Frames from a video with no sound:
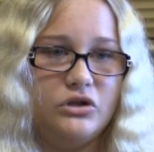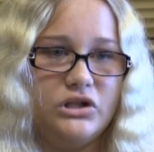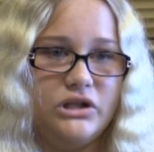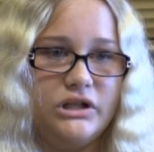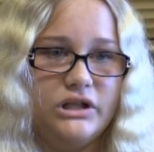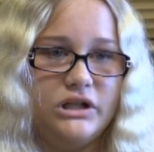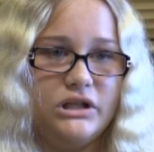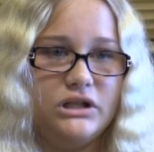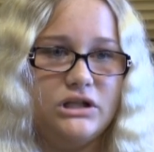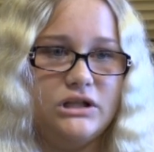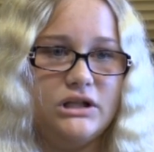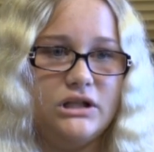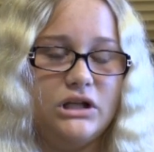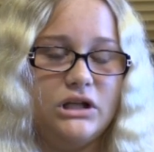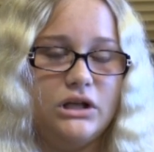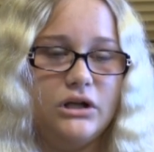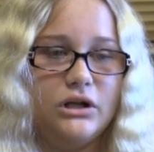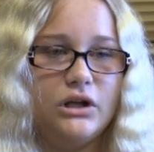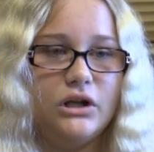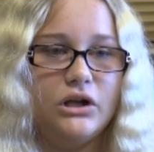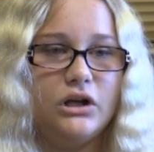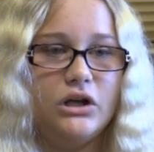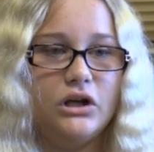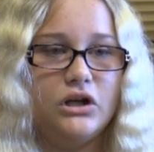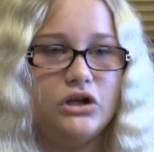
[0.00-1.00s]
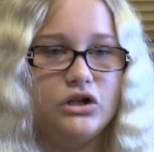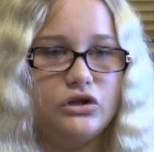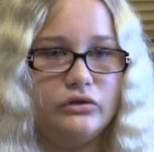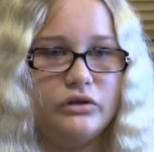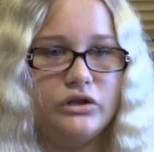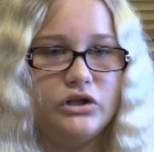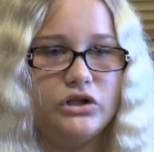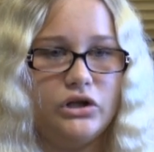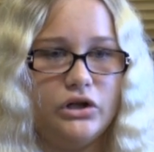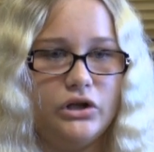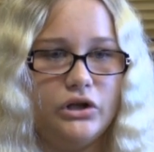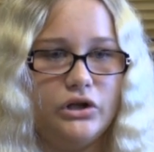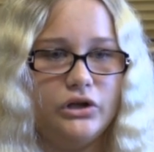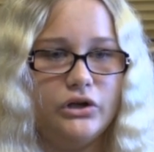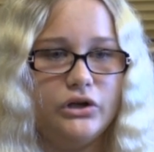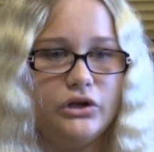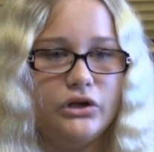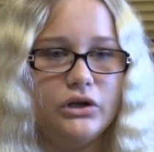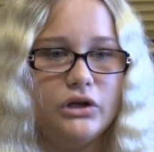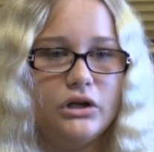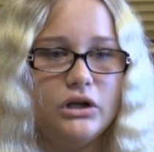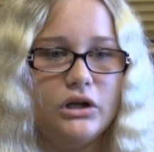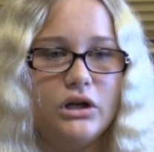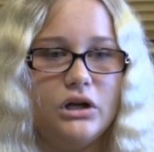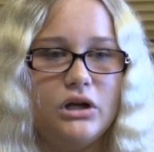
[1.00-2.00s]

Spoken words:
jeans and a country shirt.